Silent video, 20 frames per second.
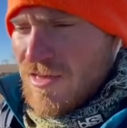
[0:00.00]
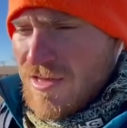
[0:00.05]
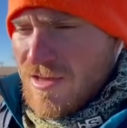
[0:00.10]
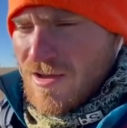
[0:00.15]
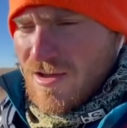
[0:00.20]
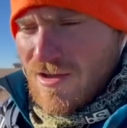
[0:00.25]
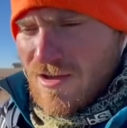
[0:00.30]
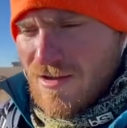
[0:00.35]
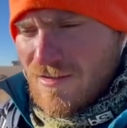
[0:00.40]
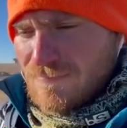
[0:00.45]

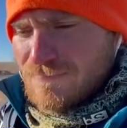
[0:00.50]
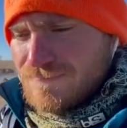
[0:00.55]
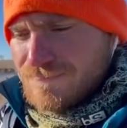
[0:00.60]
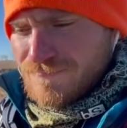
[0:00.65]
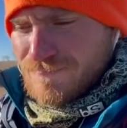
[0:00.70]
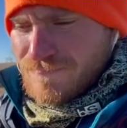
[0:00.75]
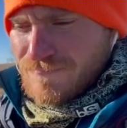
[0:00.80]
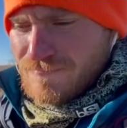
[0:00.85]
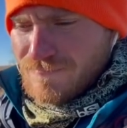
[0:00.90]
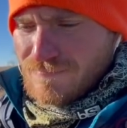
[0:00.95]

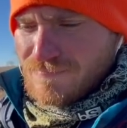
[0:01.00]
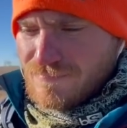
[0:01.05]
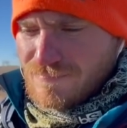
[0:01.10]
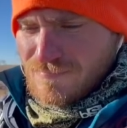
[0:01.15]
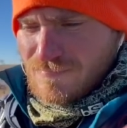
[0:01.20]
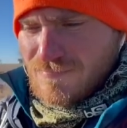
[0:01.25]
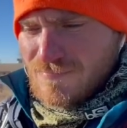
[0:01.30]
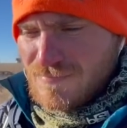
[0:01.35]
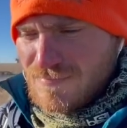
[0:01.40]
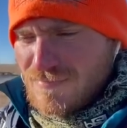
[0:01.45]

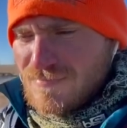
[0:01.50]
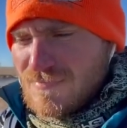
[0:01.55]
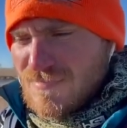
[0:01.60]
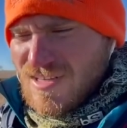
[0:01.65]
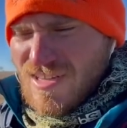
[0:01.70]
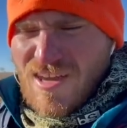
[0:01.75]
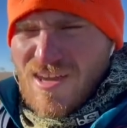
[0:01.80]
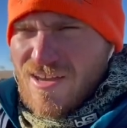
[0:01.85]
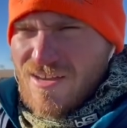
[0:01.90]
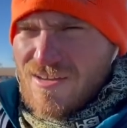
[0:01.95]

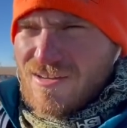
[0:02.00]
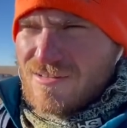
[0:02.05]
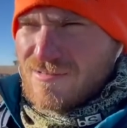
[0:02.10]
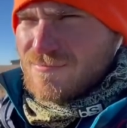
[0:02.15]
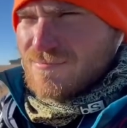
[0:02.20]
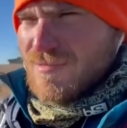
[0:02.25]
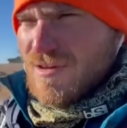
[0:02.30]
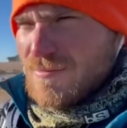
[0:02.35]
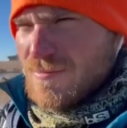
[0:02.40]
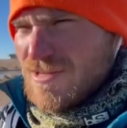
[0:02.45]
Yeah,
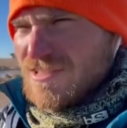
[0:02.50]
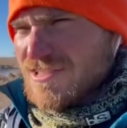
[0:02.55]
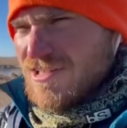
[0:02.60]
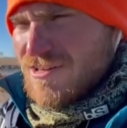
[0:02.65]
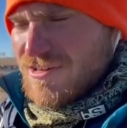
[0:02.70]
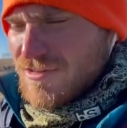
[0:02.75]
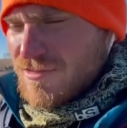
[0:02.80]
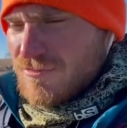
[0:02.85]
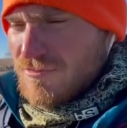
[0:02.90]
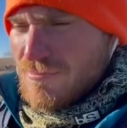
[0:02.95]
but my tongue
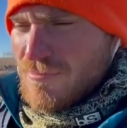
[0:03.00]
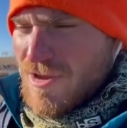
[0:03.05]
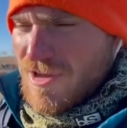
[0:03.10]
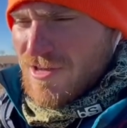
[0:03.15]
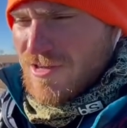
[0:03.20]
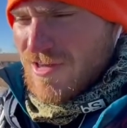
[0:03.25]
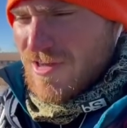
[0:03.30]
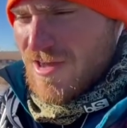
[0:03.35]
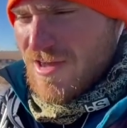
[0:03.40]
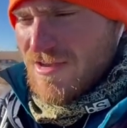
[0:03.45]
threw my
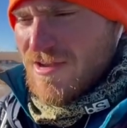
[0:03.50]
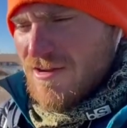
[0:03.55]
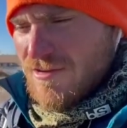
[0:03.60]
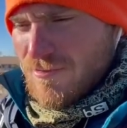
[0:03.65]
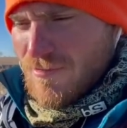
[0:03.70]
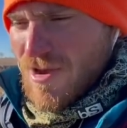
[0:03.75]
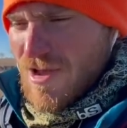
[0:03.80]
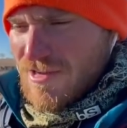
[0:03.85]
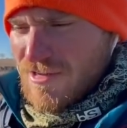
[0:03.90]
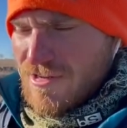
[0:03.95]
head out of
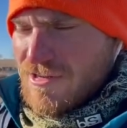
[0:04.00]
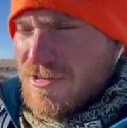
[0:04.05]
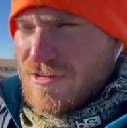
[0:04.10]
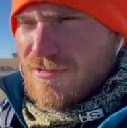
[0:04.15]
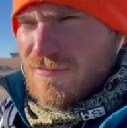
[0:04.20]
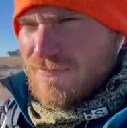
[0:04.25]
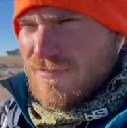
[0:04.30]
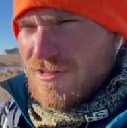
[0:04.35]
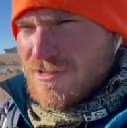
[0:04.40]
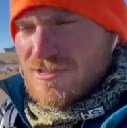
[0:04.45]
whack and I couldn't
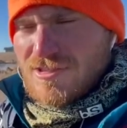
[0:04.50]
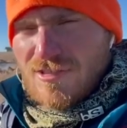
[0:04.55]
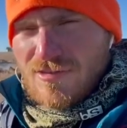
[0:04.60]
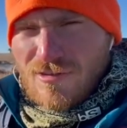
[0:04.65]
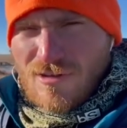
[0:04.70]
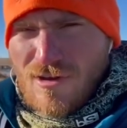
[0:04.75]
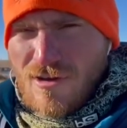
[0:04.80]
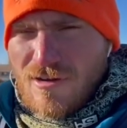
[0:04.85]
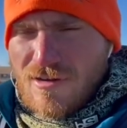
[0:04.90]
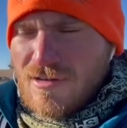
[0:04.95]
finish the
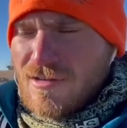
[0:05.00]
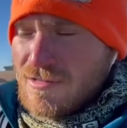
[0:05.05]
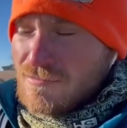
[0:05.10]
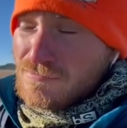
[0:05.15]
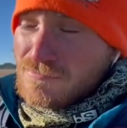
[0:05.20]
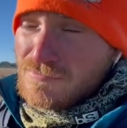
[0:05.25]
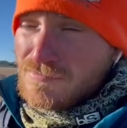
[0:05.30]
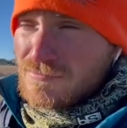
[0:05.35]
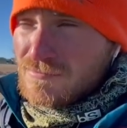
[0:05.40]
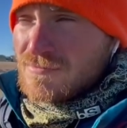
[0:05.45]
thought.
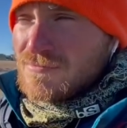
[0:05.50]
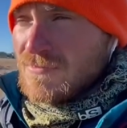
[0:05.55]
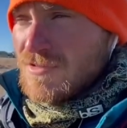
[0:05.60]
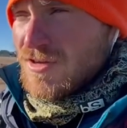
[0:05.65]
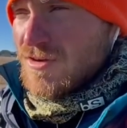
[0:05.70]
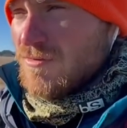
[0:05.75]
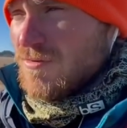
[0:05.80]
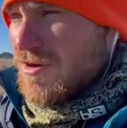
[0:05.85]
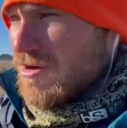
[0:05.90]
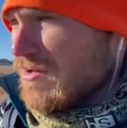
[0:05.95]
Oh
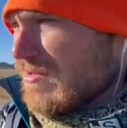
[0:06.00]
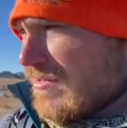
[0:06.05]
well. All